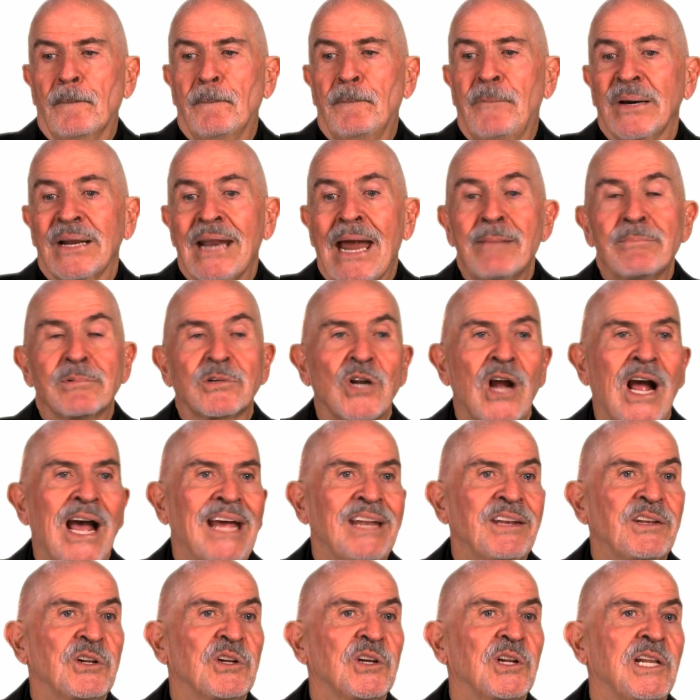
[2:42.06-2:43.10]
but I'm
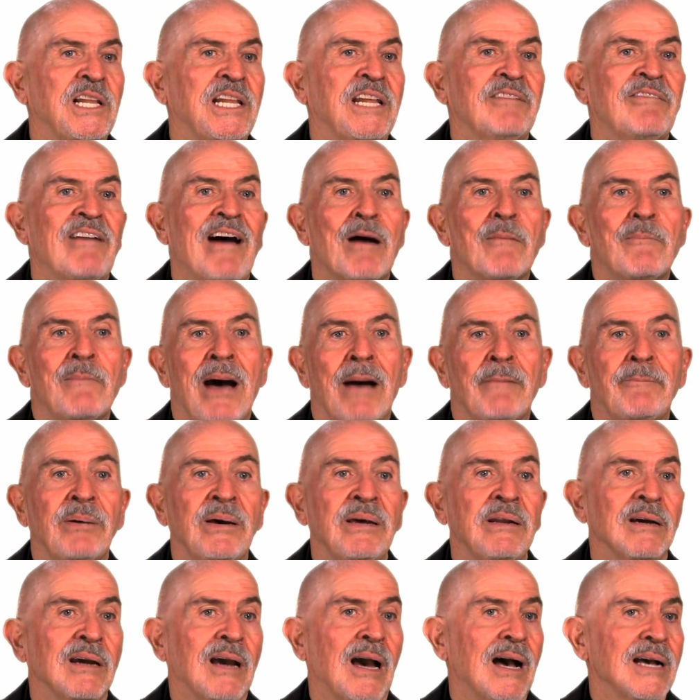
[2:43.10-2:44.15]
trying to live out my
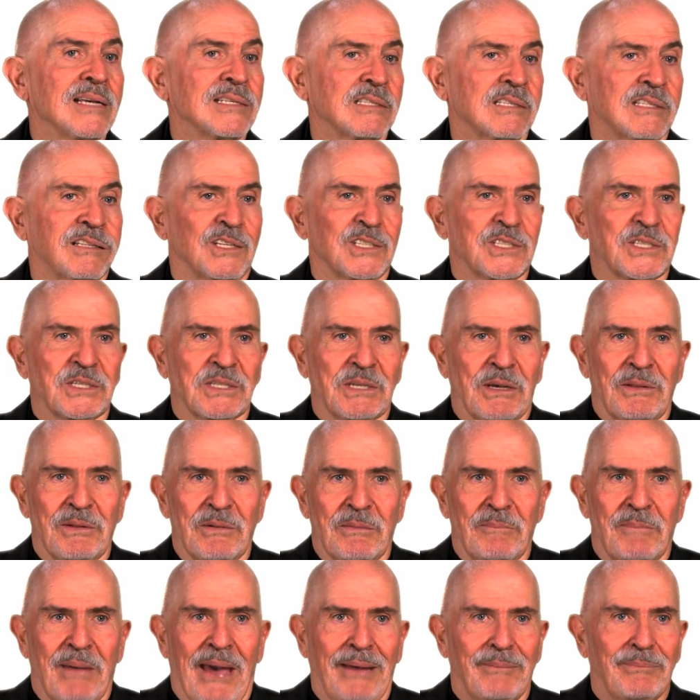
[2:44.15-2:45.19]
Pentecostal
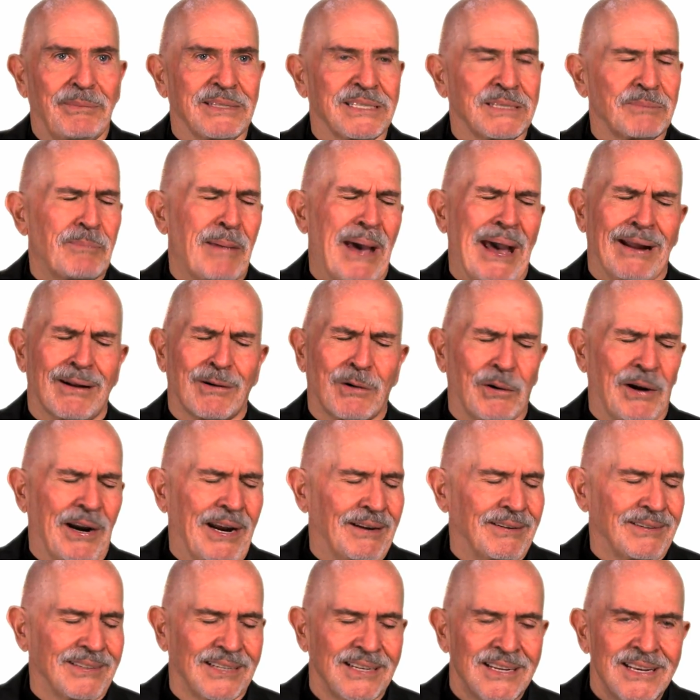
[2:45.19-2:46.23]
Southern Baptist
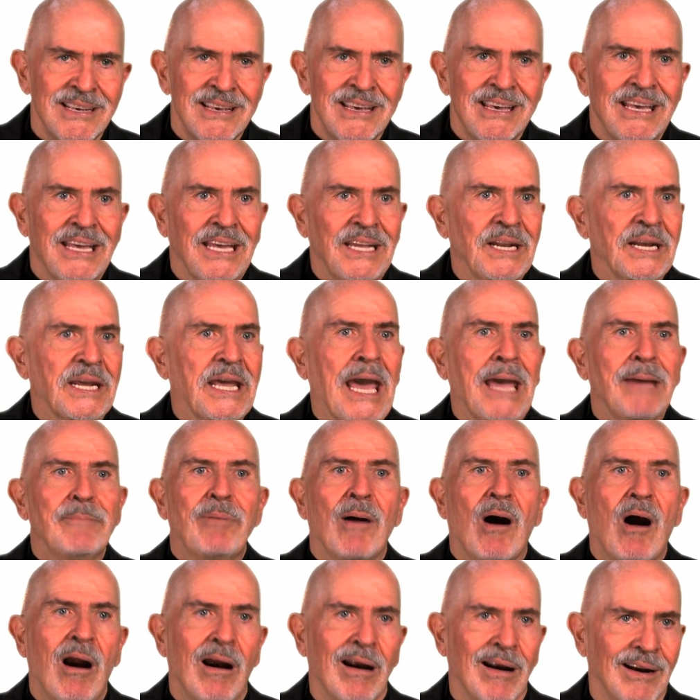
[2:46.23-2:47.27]
background in a gay
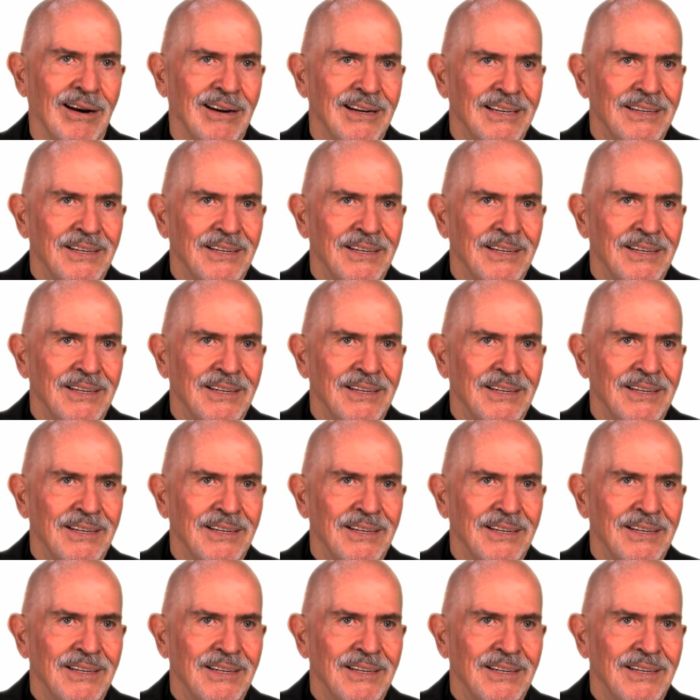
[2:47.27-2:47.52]
bar.